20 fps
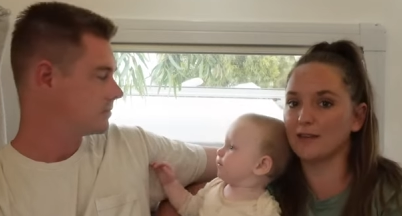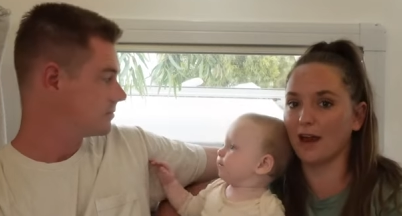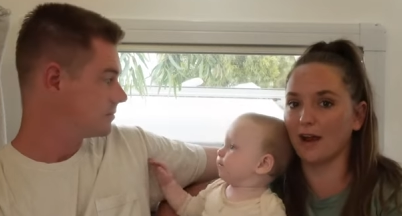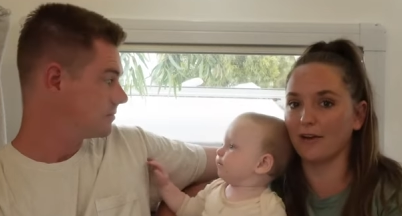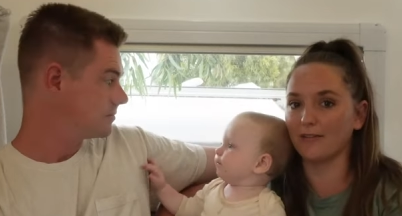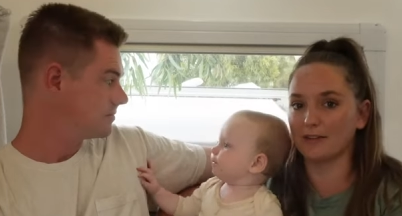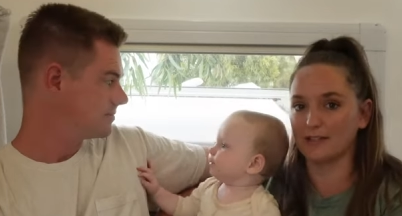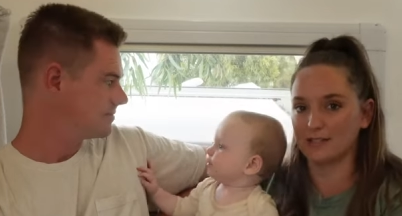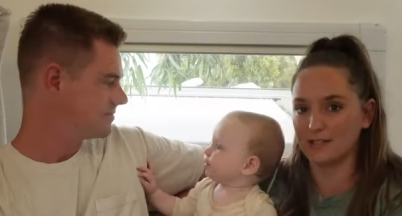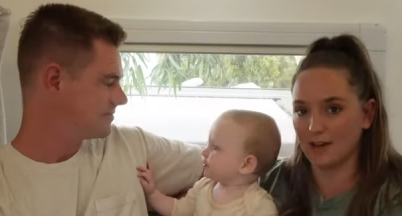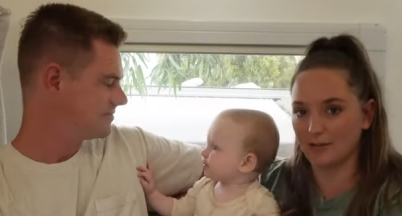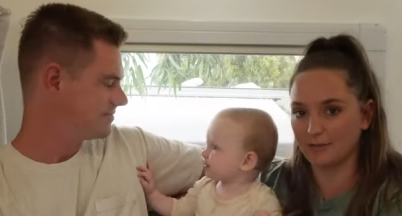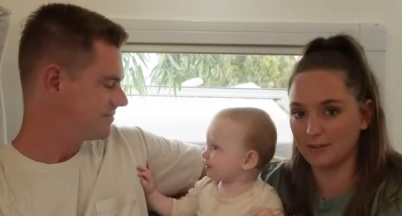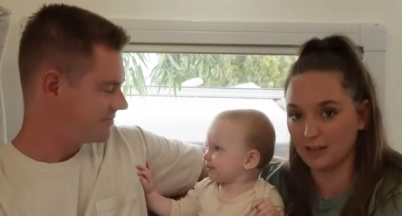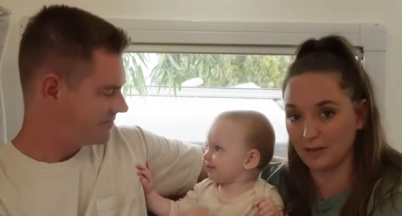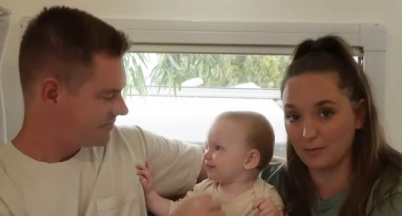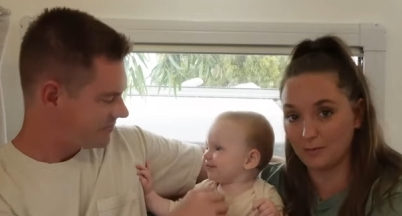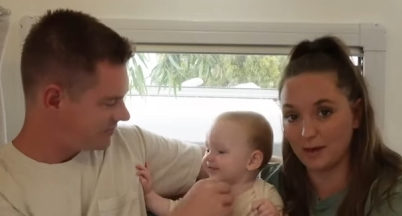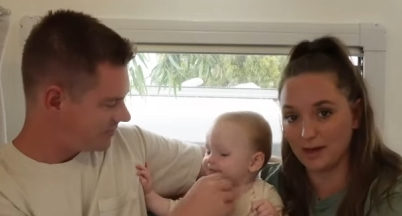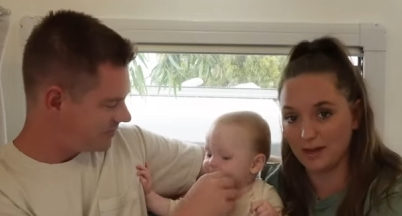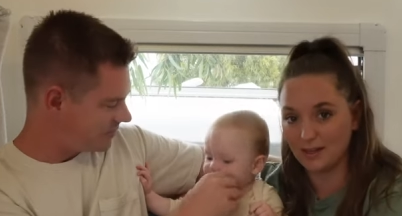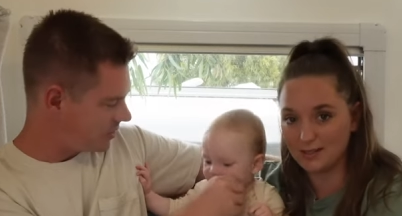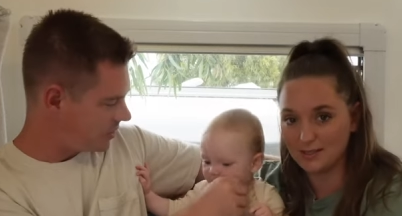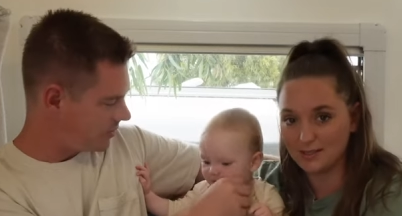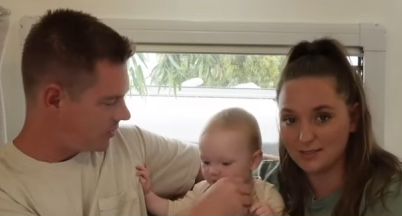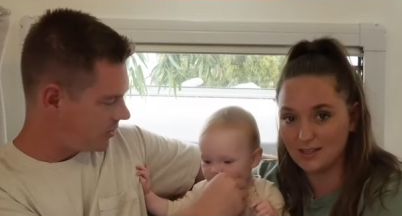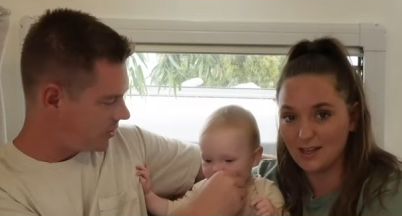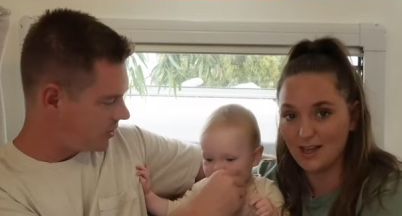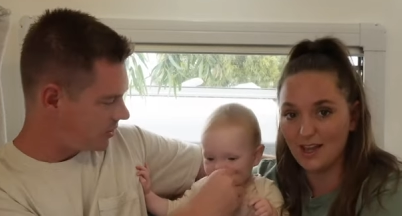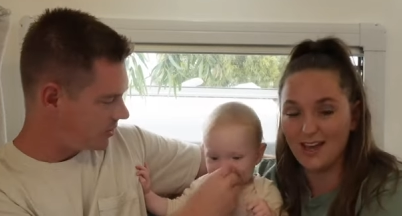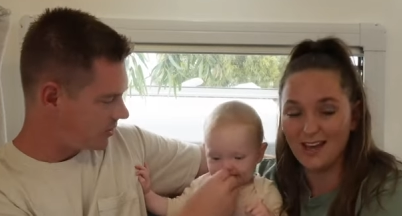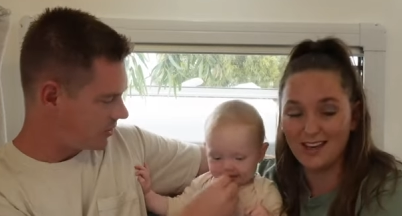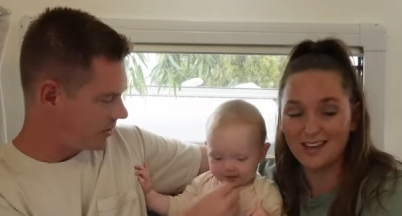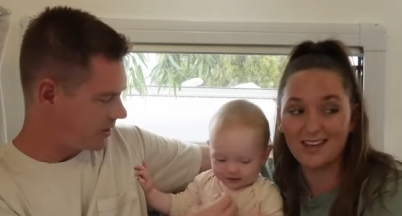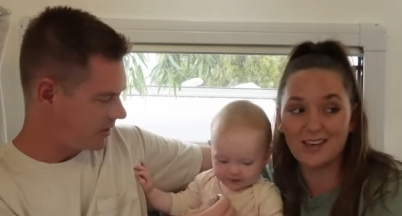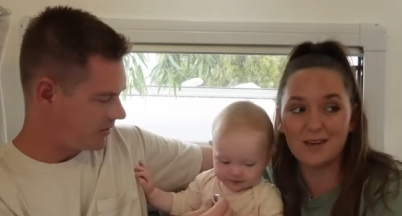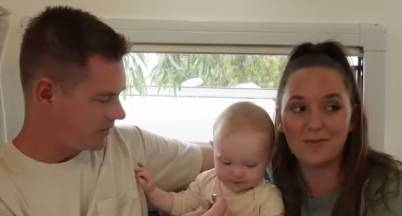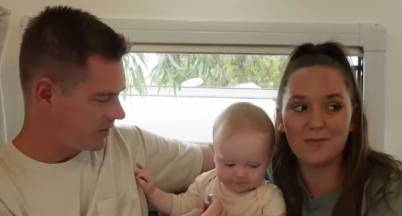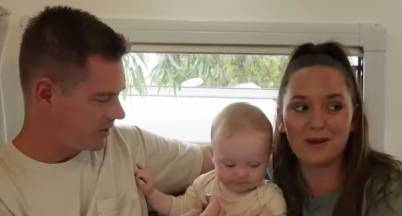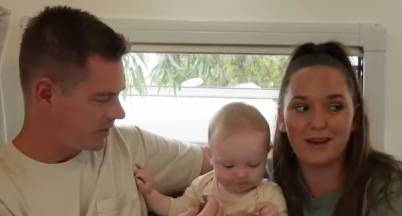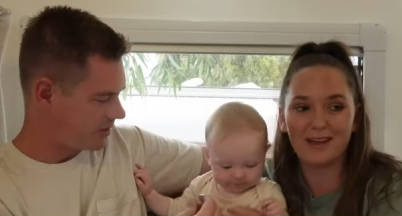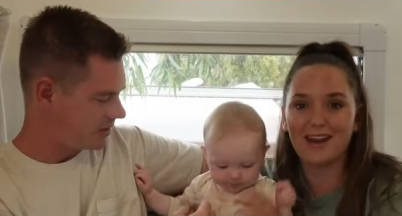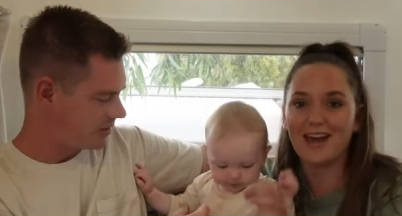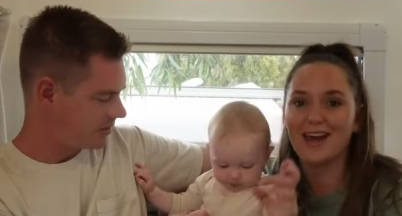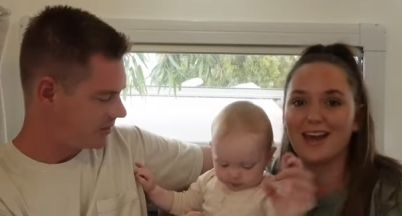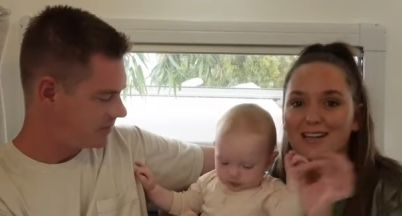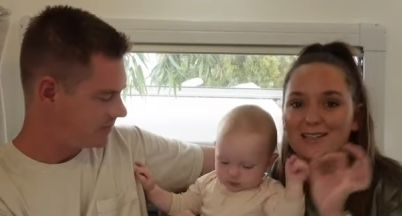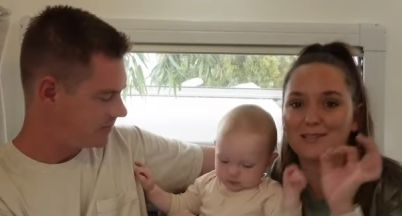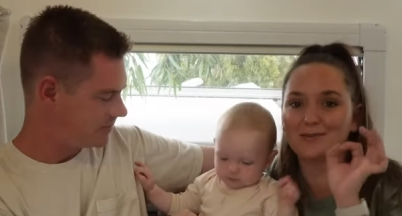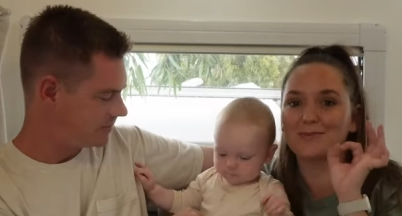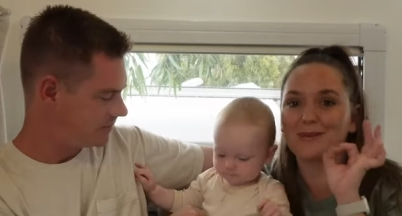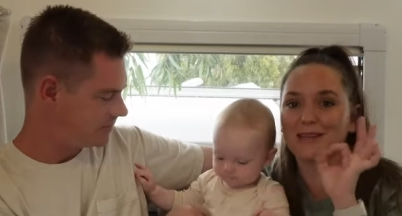Speaker 1: caravans have king beds. King bed has